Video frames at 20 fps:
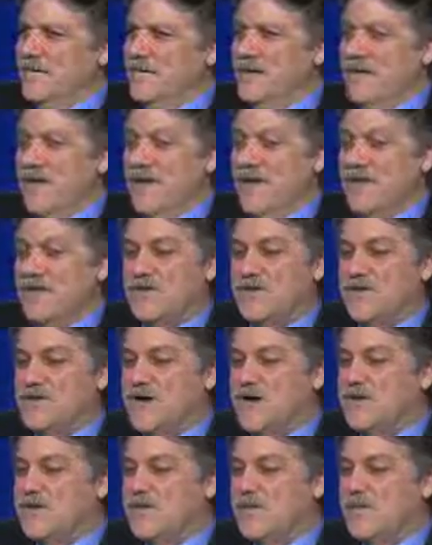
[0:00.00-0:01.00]
Yeah, it's
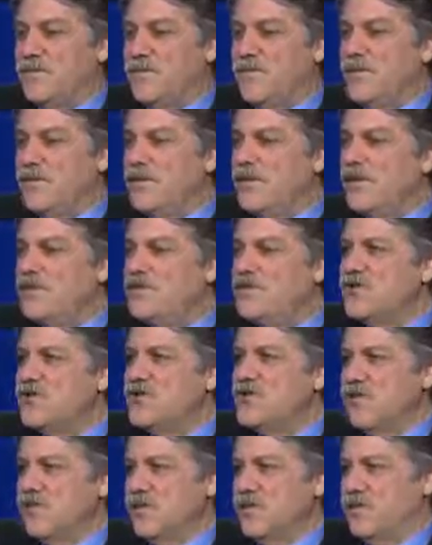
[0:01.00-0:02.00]
a purely
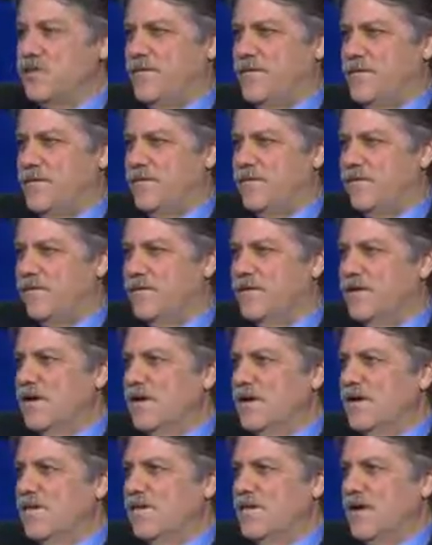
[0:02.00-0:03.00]
superficial
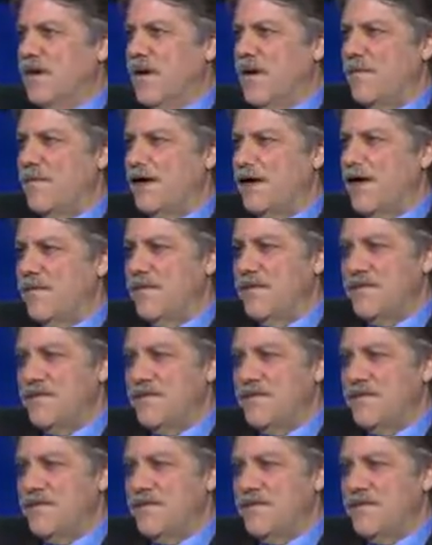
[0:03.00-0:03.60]
phenomenon.